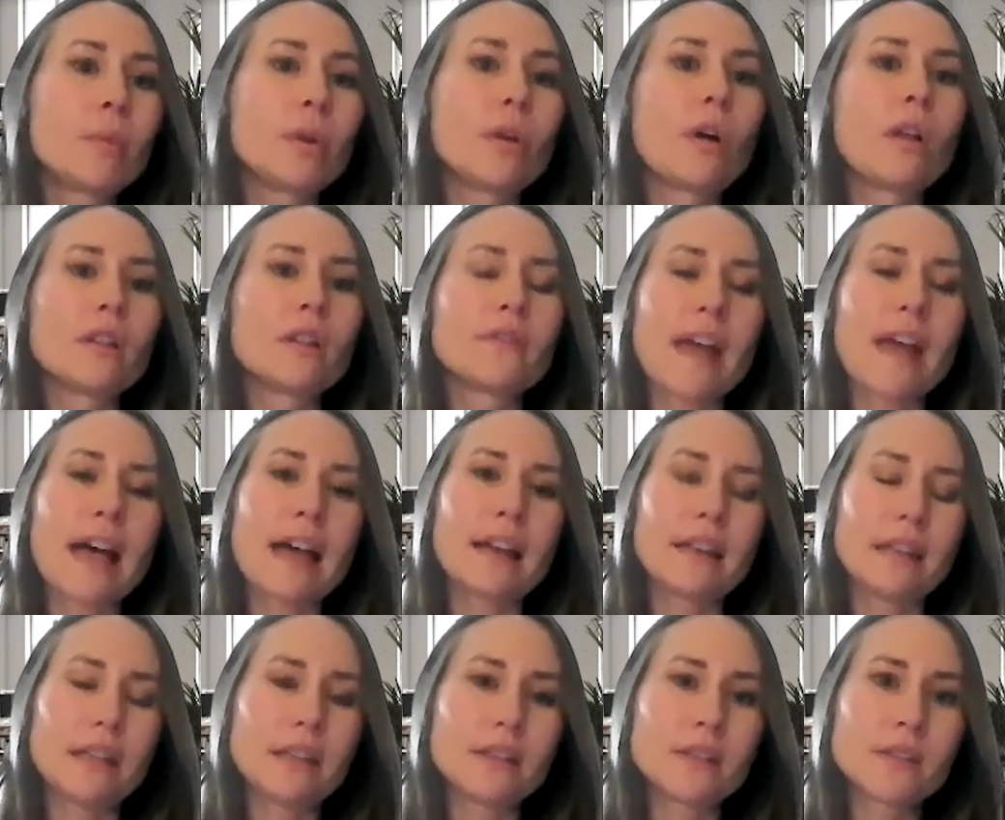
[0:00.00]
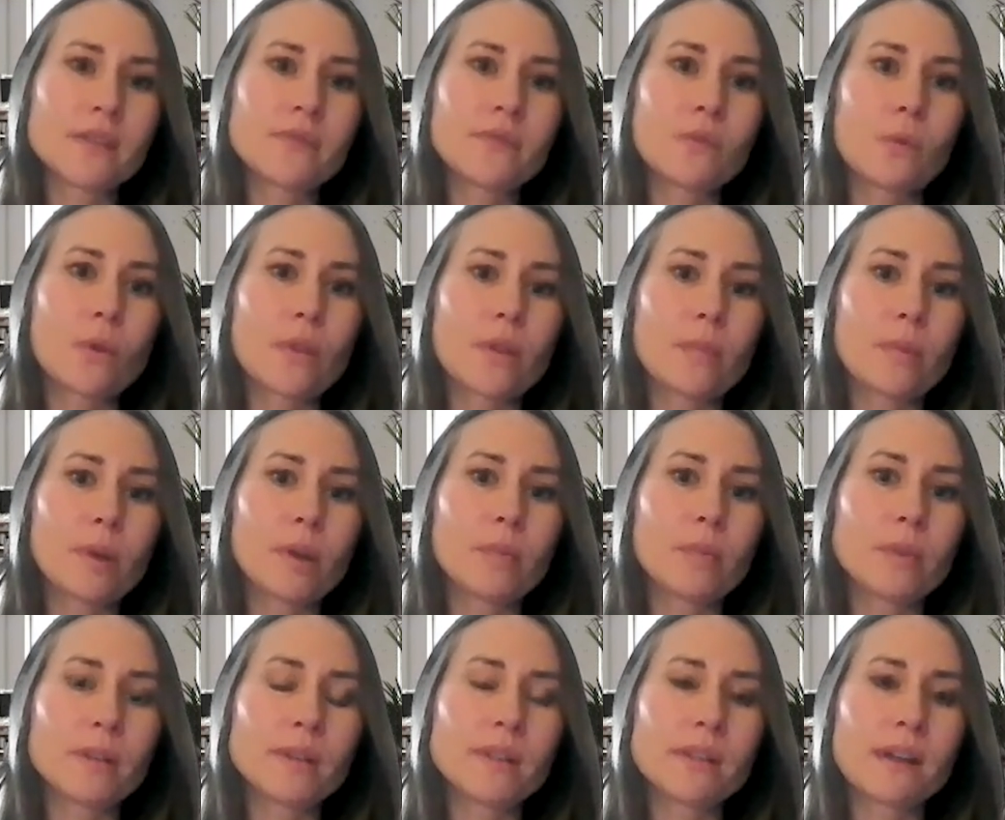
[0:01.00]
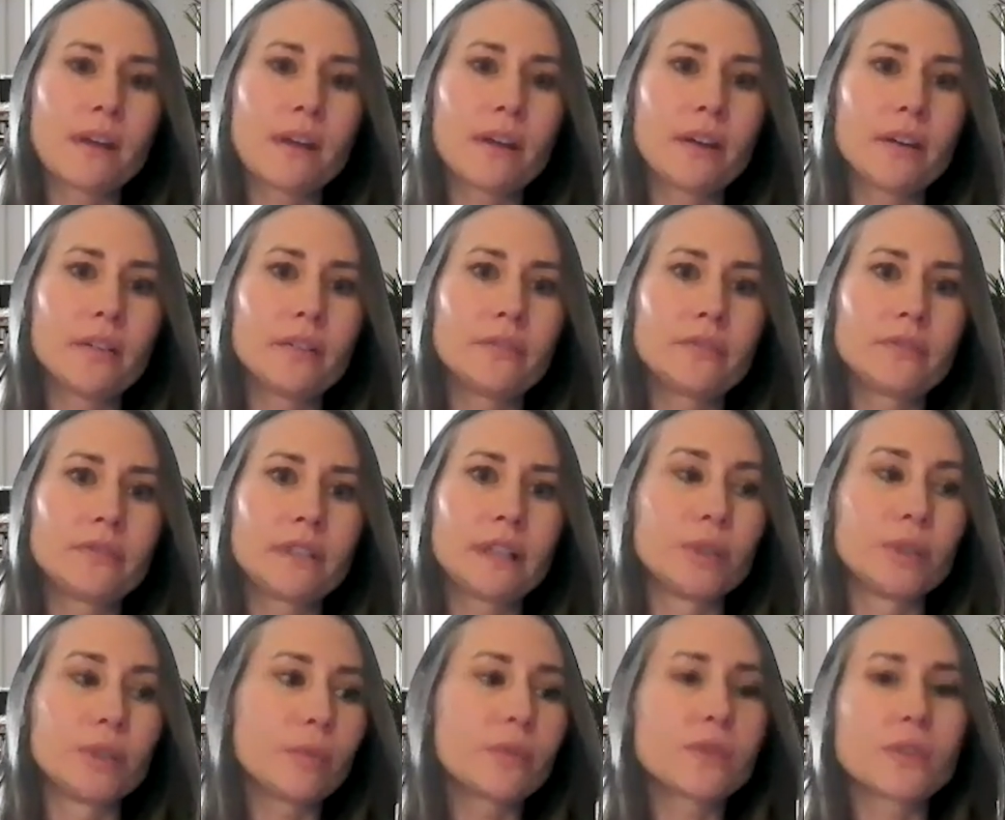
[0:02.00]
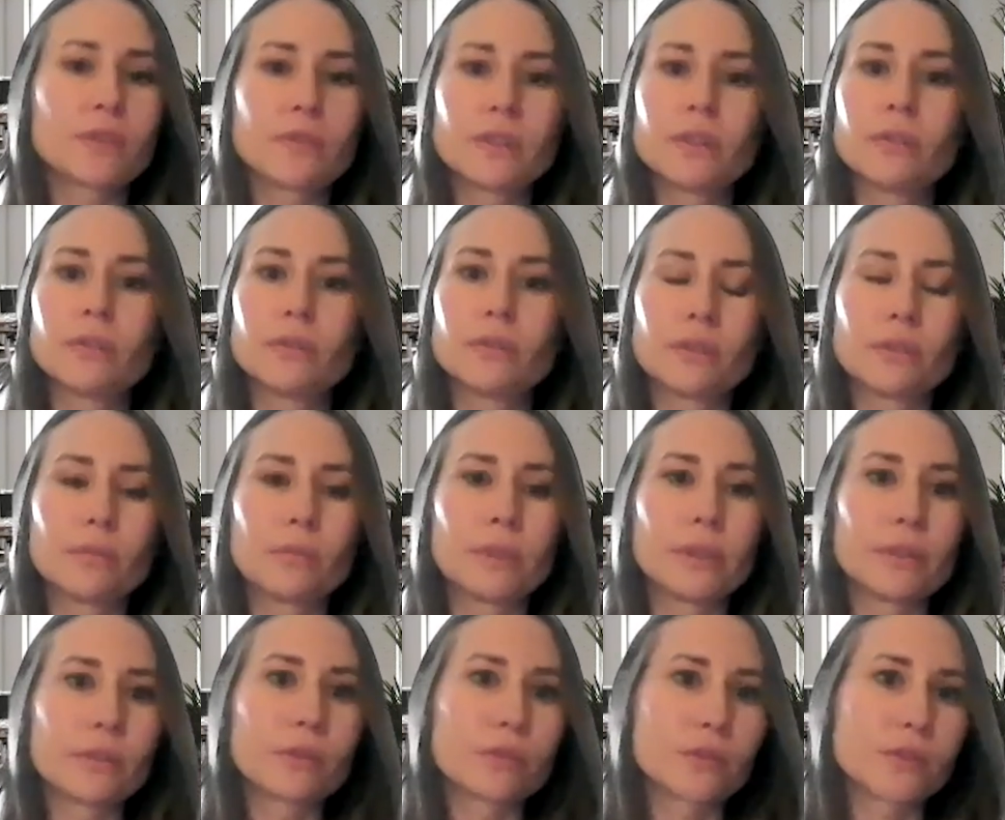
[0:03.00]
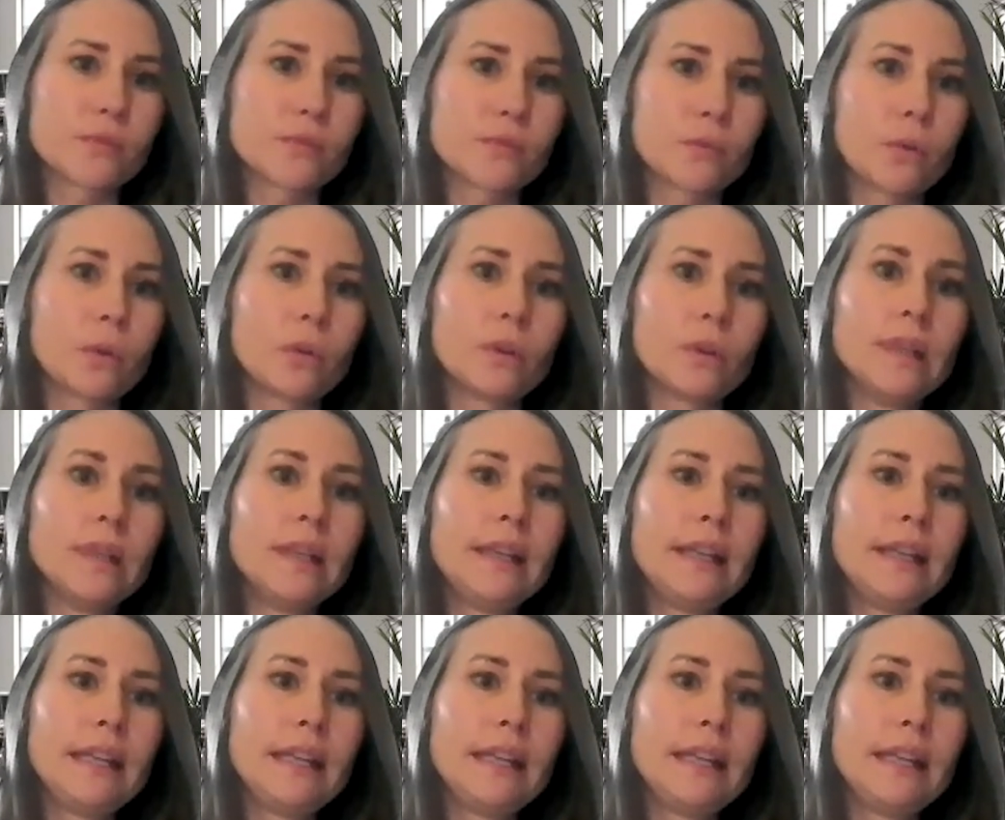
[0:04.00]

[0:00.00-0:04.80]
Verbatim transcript: but all of that is for the purpose of really preserving the, the realtor's role